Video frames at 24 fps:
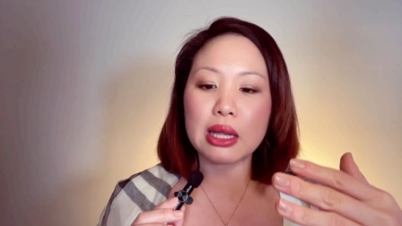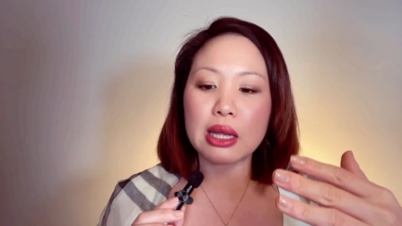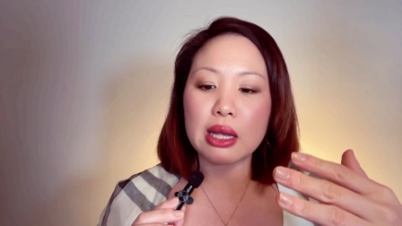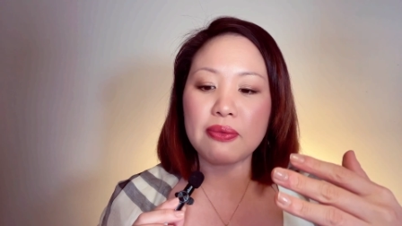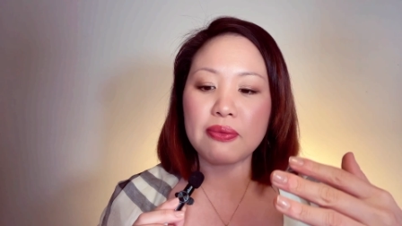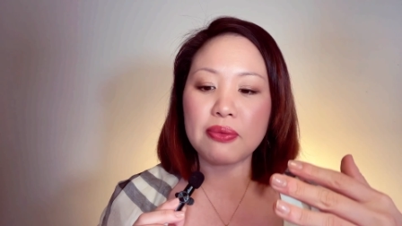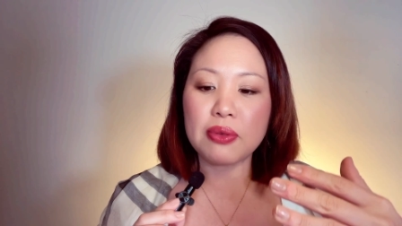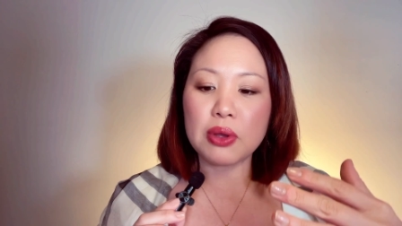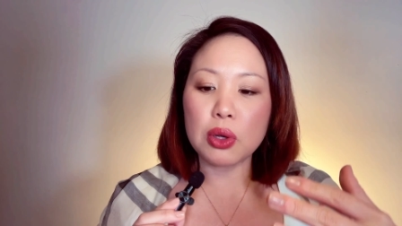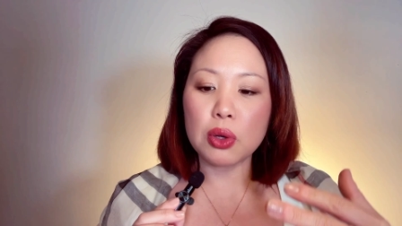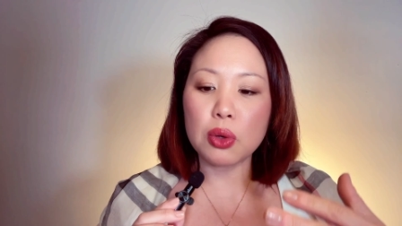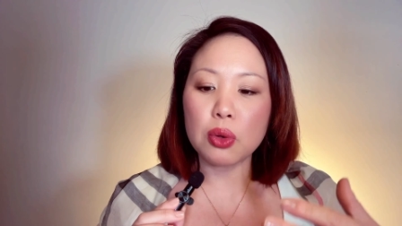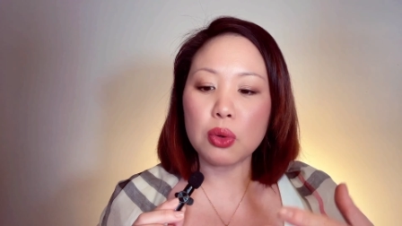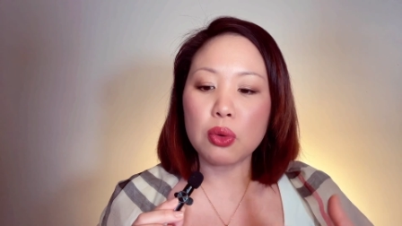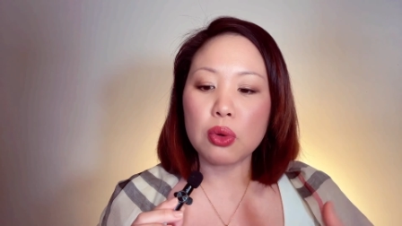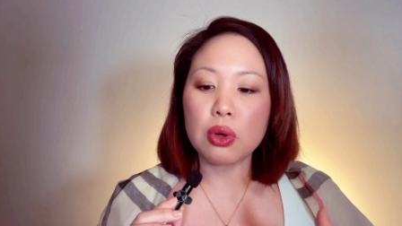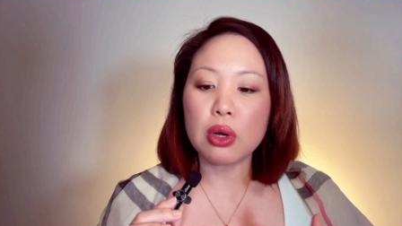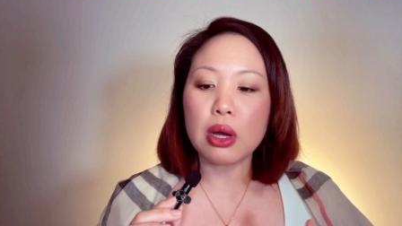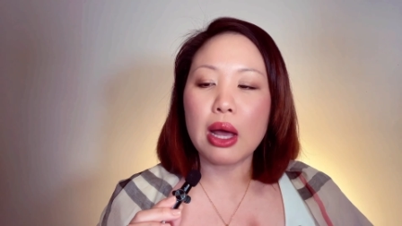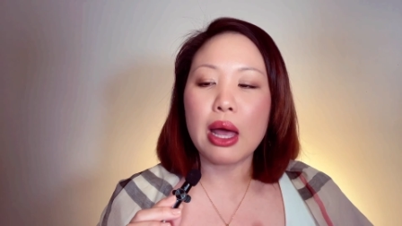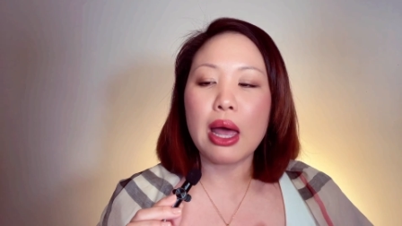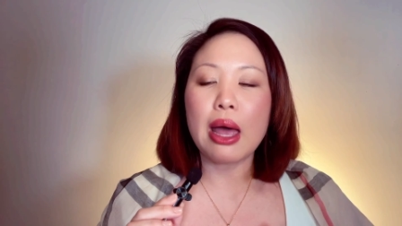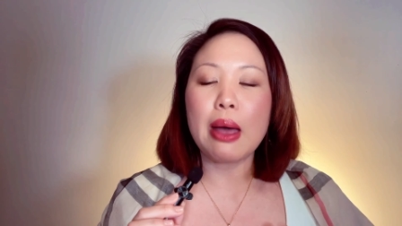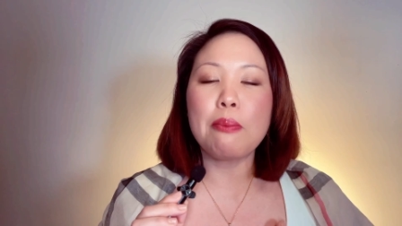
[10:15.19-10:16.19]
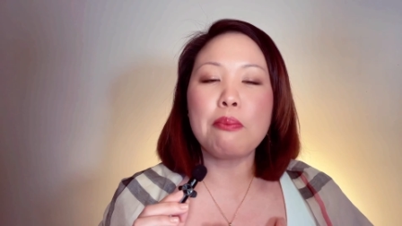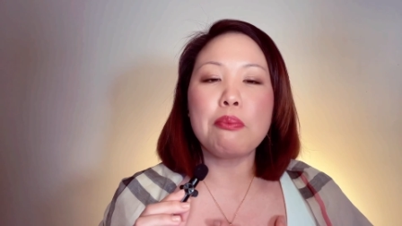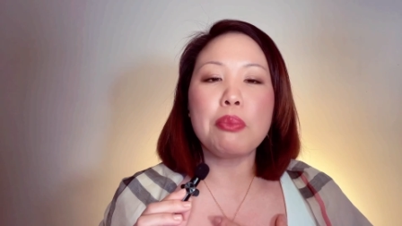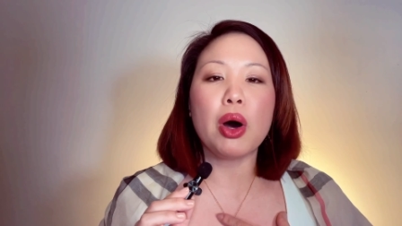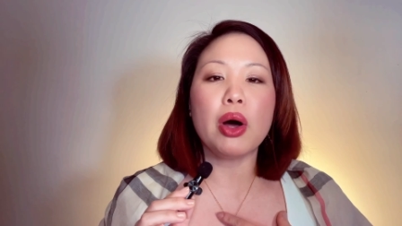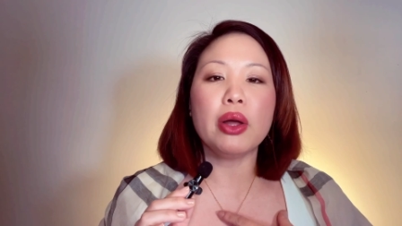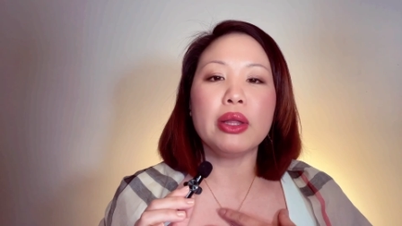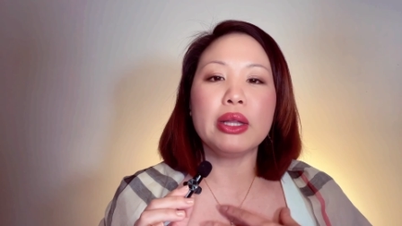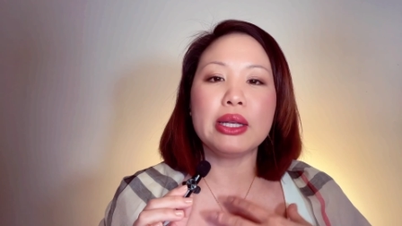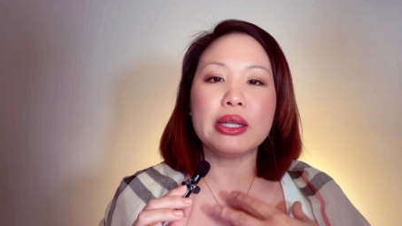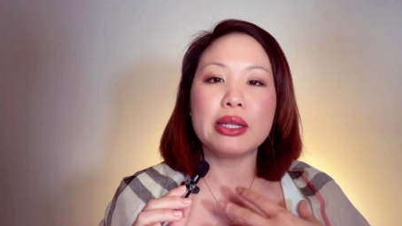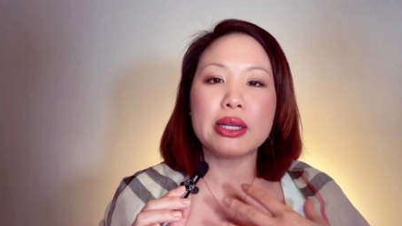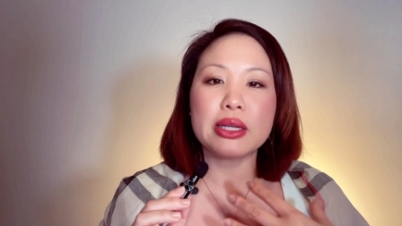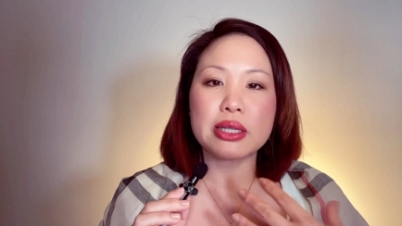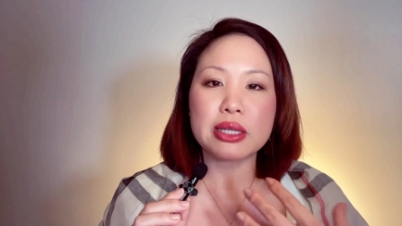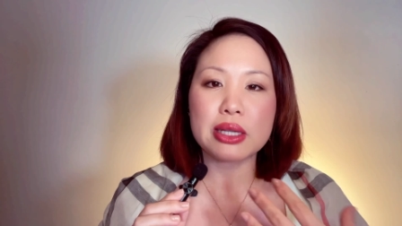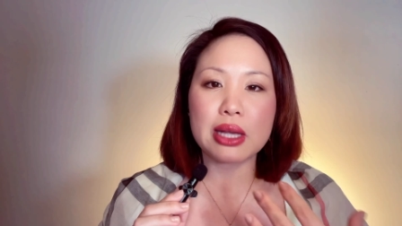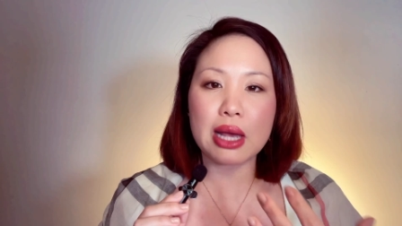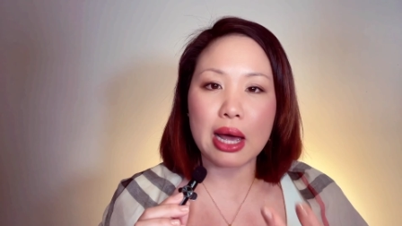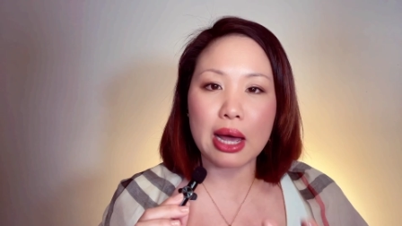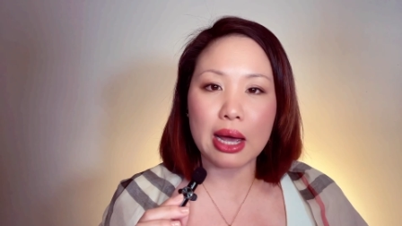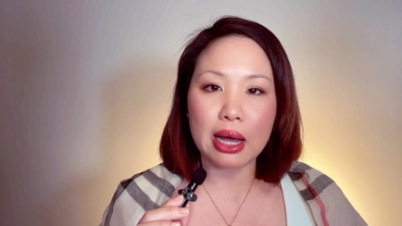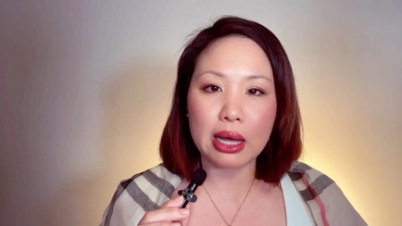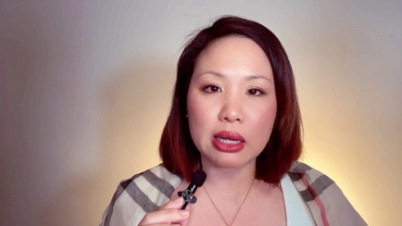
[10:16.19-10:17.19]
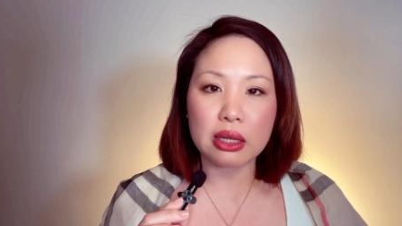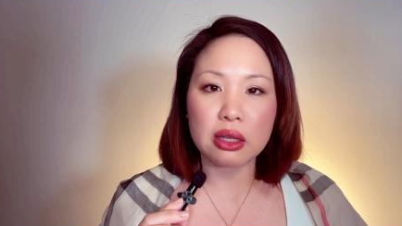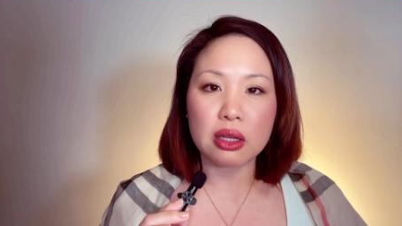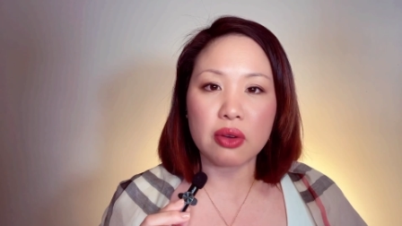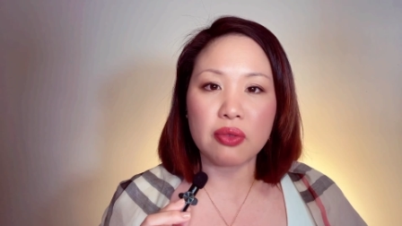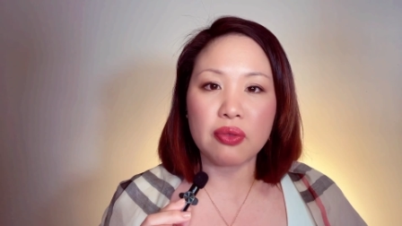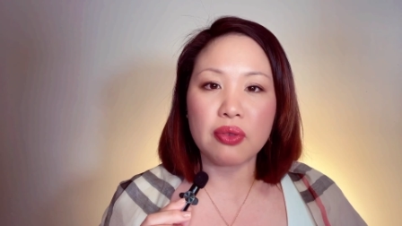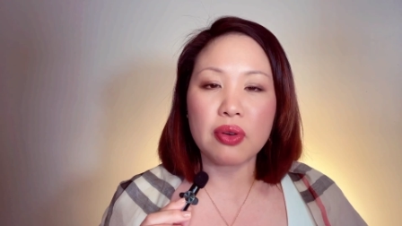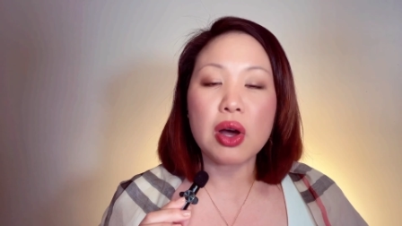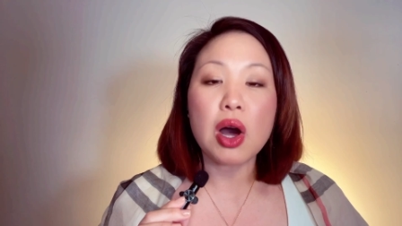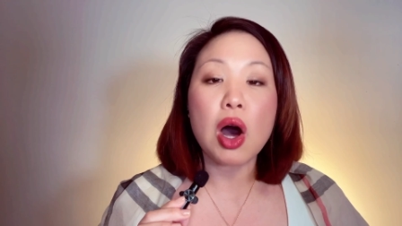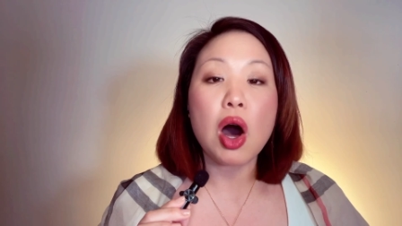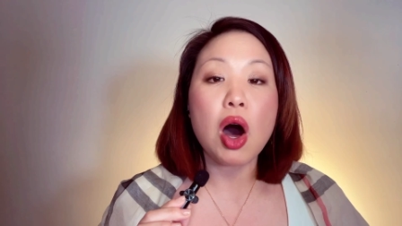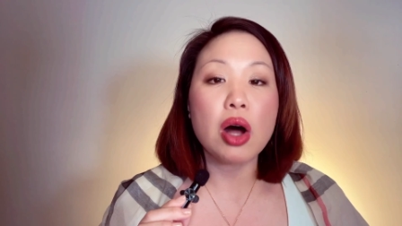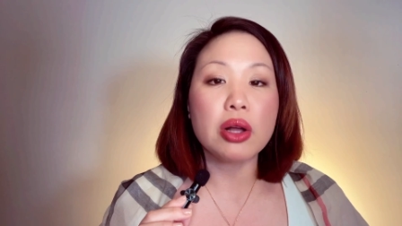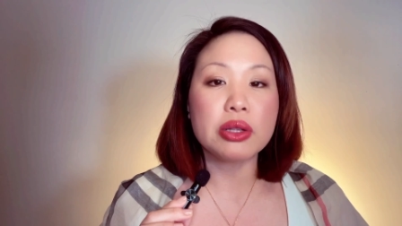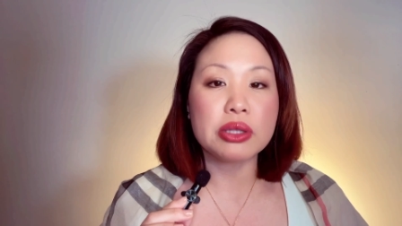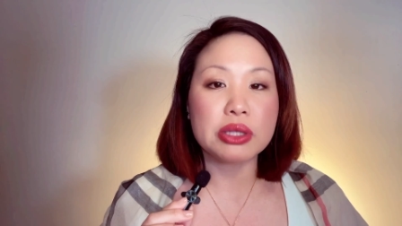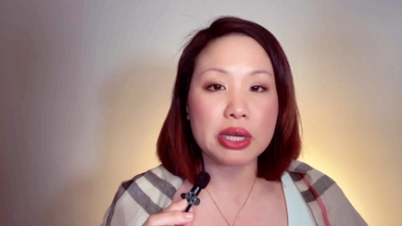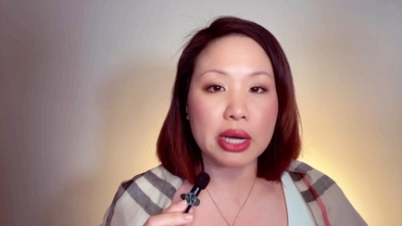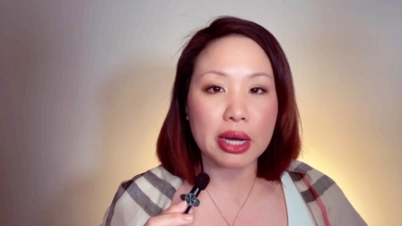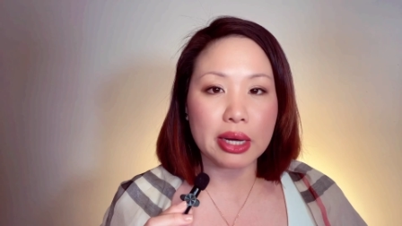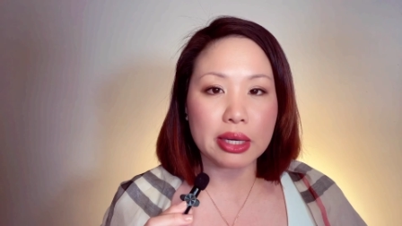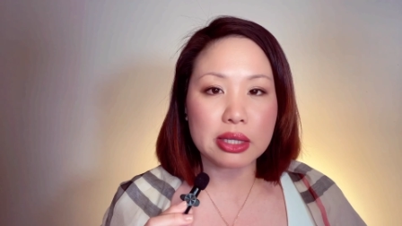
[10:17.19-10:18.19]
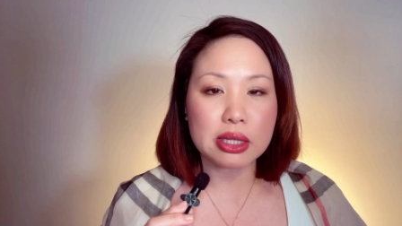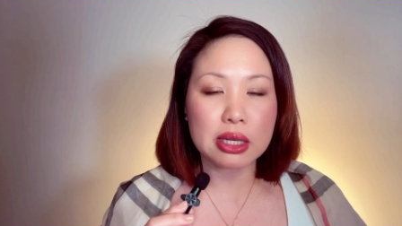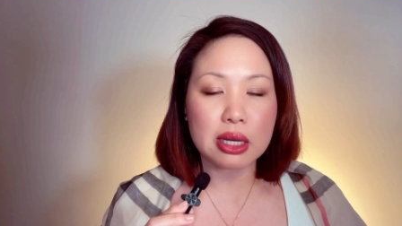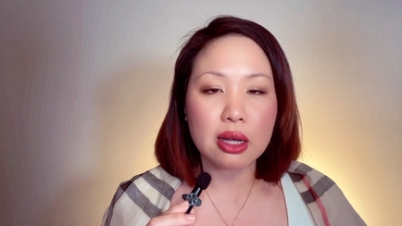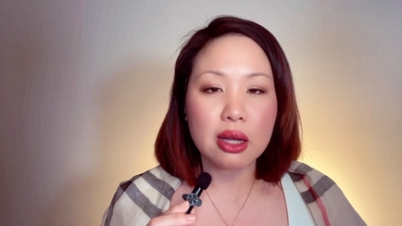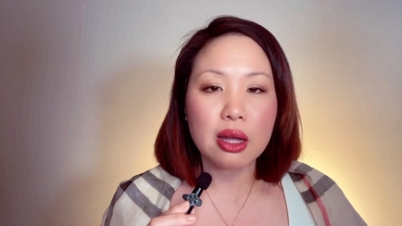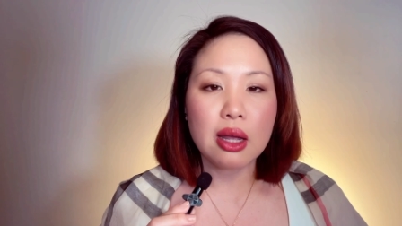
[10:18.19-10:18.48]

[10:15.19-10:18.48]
if you embody this kind of conduct,